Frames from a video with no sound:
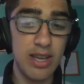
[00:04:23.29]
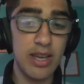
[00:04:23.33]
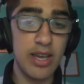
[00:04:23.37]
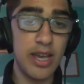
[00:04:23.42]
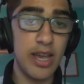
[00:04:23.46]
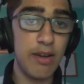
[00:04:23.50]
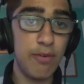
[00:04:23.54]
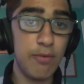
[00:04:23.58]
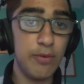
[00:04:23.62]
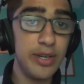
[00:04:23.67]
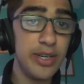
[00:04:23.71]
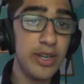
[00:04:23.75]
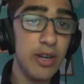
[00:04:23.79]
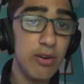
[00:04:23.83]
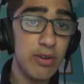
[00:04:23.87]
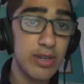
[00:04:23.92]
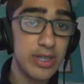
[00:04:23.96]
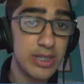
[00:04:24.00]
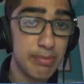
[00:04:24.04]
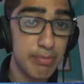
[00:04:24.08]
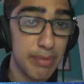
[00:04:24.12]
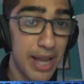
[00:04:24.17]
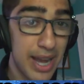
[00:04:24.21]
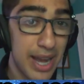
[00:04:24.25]
If we
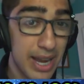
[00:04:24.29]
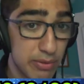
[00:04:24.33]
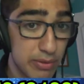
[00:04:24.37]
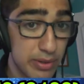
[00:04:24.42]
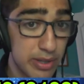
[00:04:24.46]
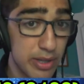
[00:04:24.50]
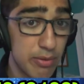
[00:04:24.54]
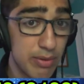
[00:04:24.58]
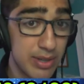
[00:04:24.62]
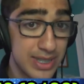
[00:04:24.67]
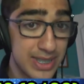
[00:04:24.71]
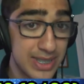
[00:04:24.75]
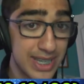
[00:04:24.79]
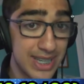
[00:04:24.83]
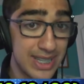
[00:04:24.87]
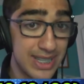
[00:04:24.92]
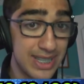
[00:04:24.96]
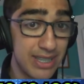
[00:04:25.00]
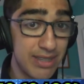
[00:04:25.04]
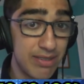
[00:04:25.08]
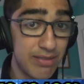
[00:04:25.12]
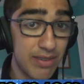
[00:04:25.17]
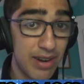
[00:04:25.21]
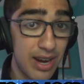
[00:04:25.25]
notice, black really wants to get
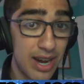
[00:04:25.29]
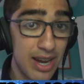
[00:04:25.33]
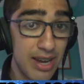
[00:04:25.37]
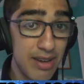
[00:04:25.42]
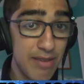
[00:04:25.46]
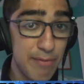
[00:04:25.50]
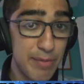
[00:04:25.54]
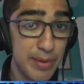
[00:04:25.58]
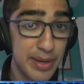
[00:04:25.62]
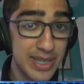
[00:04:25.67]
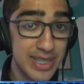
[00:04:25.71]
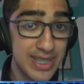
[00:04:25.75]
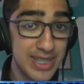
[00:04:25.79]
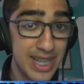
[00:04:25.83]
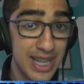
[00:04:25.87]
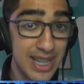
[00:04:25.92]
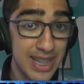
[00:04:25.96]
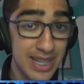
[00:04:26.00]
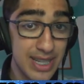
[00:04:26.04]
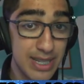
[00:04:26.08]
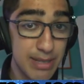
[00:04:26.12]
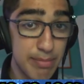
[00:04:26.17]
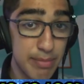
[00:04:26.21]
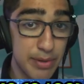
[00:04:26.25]
d5 because then
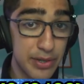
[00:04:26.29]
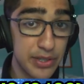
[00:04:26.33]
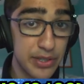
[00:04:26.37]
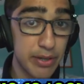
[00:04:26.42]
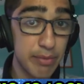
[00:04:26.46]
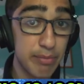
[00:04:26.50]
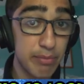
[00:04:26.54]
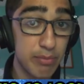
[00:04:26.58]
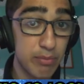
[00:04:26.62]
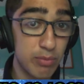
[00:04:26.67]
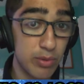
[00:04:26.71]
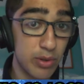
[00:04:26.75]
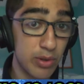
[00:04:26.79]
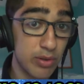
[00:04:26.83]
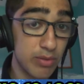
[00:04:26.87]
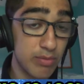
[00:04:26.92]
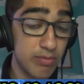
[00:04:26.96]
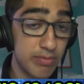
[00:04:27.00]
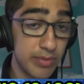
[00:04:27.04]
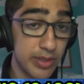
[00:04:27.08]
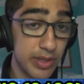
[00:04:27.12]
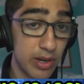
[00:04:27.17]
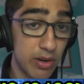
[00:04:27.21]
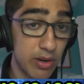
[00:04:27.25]
this bishop will,
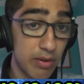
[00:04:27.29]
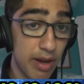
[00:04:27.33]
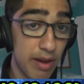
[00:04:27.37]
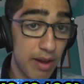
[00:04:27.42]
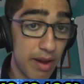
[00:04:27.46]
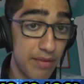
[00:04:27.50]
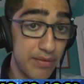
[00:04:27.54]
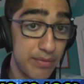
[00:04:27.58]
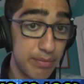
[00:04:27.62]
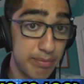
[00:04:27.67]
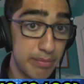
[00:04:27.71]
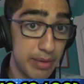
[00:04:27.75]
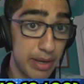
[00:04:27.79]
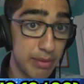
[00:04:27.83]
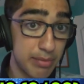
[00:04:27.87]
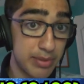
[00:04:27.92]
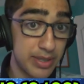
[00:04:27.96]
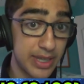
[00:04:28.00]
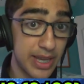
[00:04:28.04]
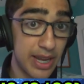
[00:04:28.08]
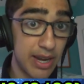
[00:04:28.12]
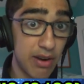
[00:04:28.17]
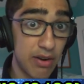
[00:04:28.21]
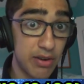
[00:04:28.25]
you know, have to be able to
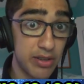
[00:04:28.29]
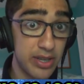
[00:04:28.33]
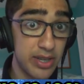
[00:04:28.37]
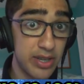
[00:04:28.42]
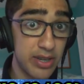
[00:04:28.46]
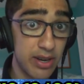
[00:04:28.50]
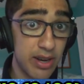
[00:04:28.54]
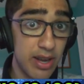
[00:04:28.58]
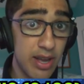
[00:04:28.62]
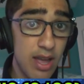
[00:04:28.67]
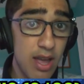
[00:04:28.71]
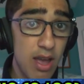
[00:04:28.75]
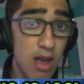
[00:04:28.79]
get out of here.